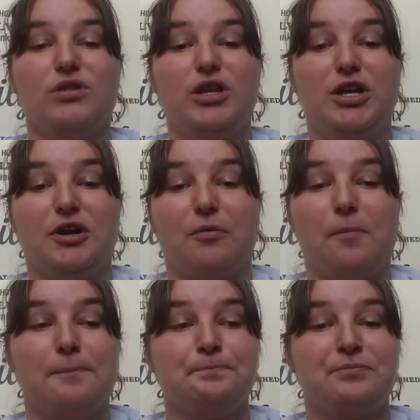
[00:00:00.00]
you know,
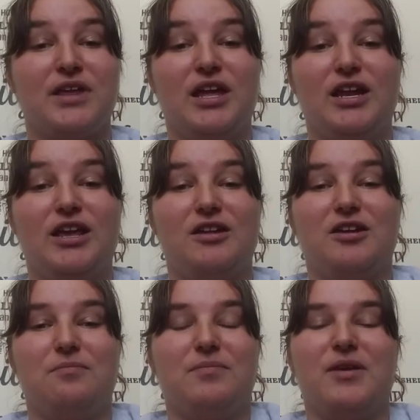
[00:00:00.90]

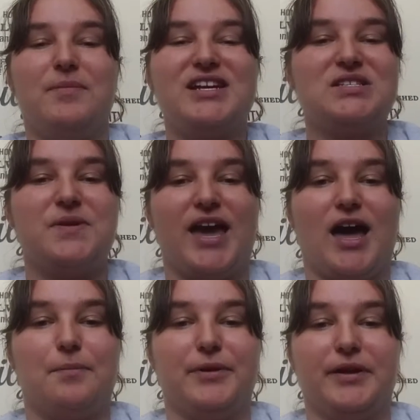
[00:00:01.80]
it makes me
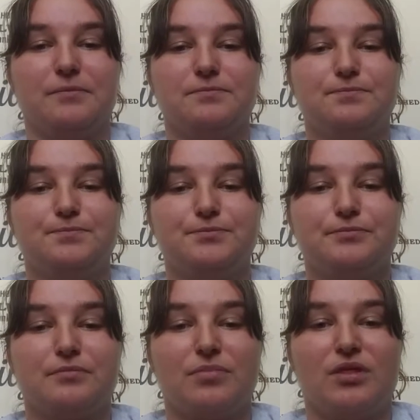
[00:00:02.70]
happy.
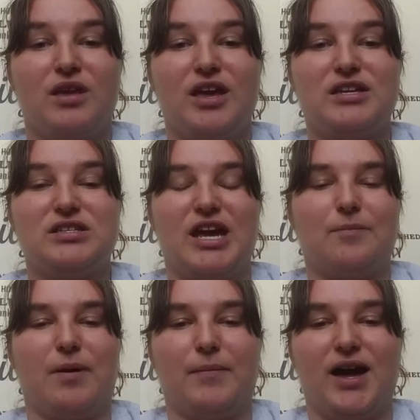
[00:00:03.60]
It's
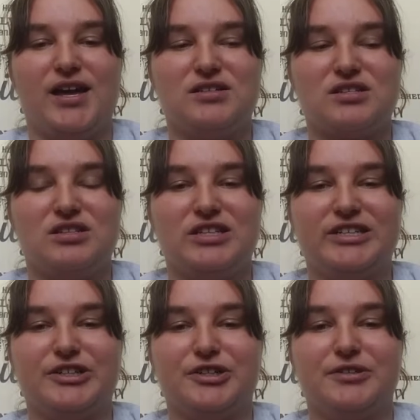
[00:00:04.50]
like my mind's
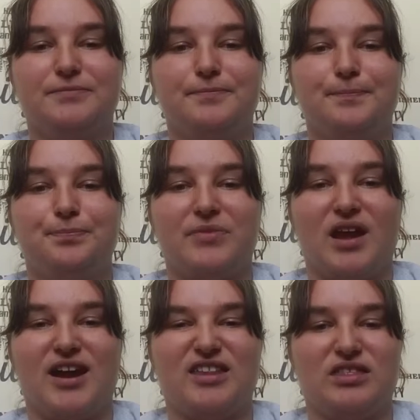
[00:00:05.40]
clear.
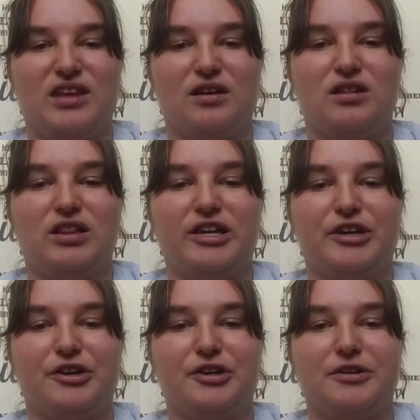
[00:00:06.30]
I can think
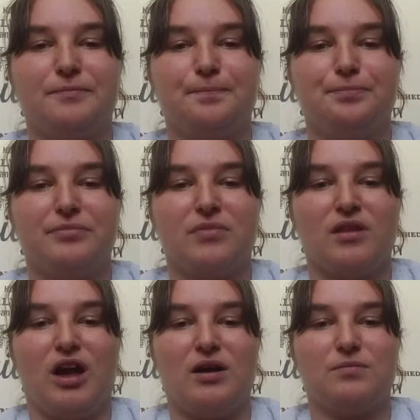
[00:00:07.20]
clear.
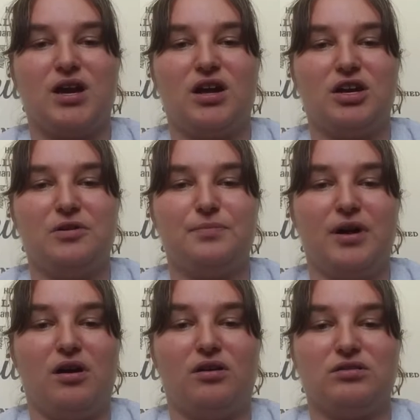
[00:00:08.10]
I'm not up
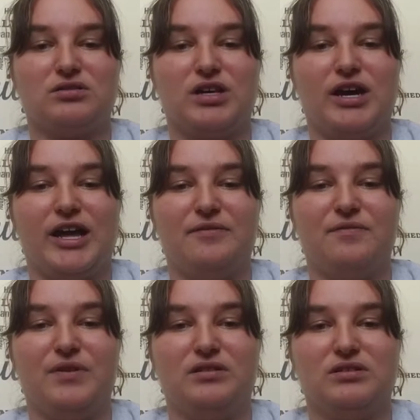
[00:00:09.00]
all night
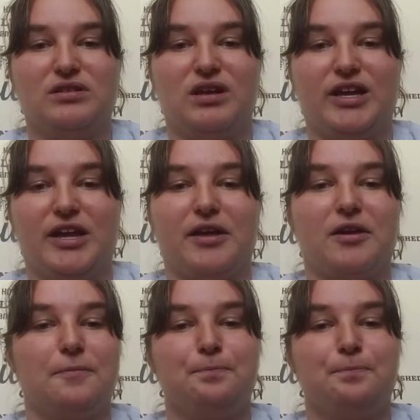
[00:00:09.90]
feeling like